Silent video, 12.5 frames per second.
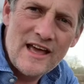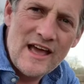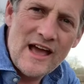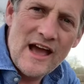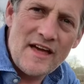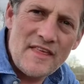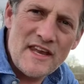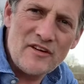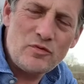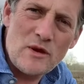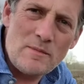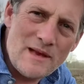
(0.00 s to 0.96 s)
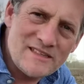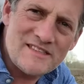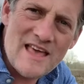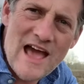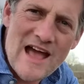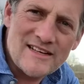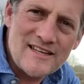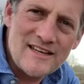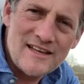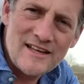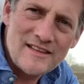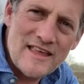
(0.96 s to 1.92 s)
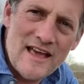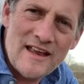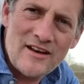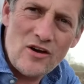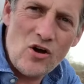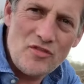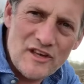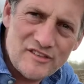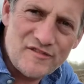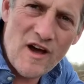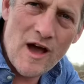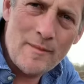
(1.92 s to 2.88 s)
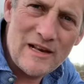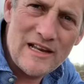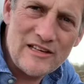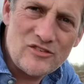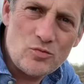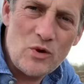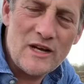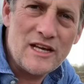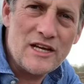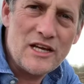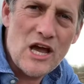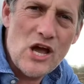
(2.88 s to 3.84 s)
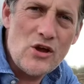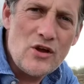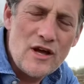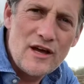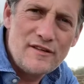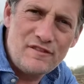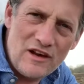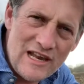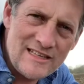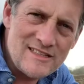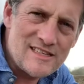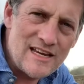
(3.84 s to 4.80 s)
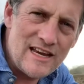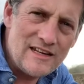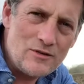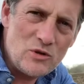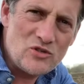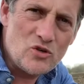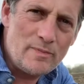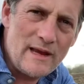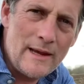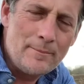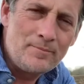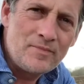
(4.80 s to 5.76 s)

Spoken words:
and then if we miss that, then on this farm at least, we're going to go for linseed, which will be